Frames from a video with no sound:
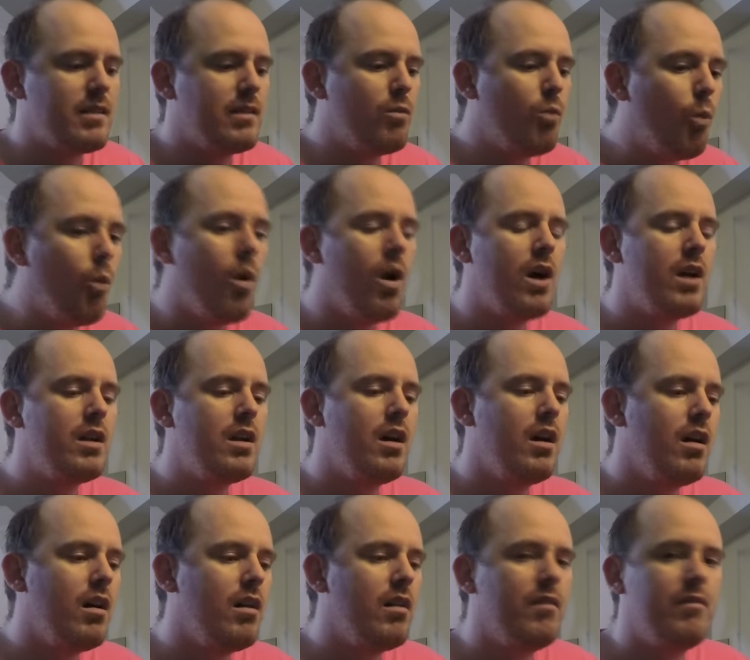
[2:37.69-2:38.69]
And one
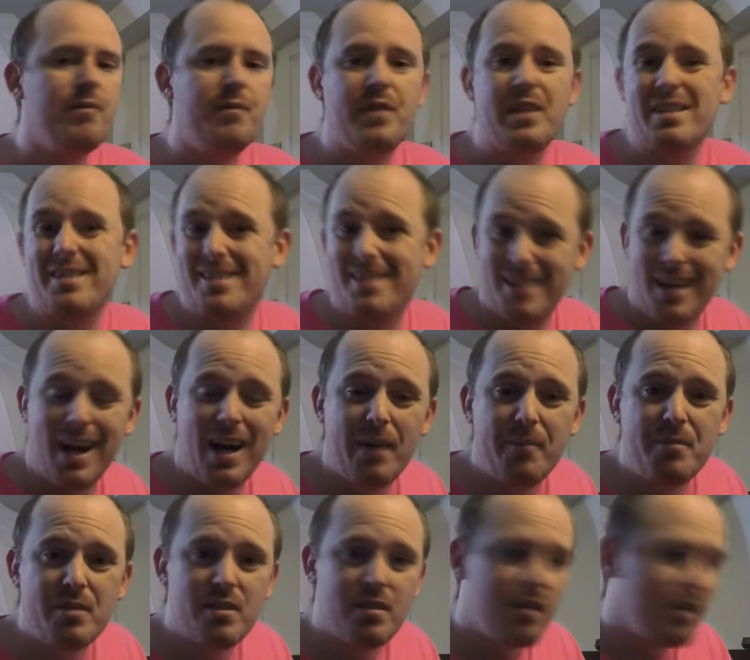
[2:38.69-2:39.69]
of the
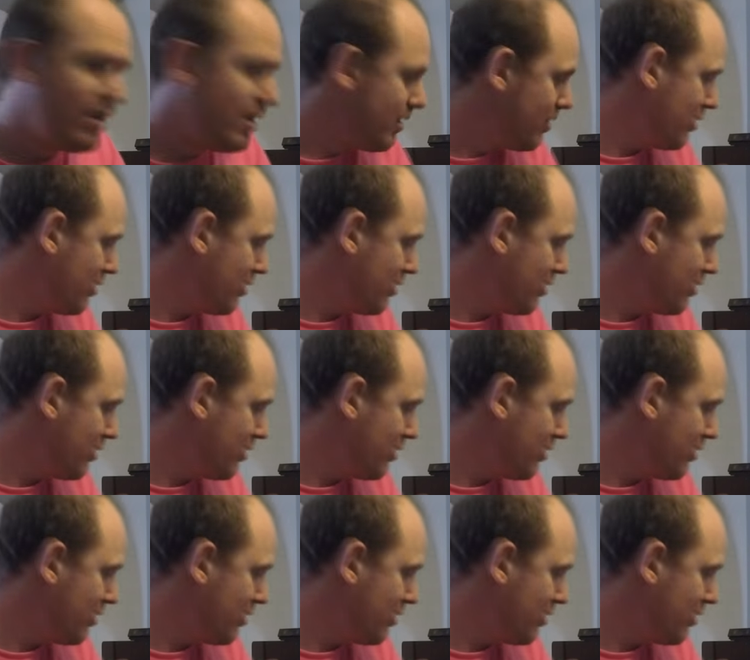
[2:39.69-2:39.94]
stops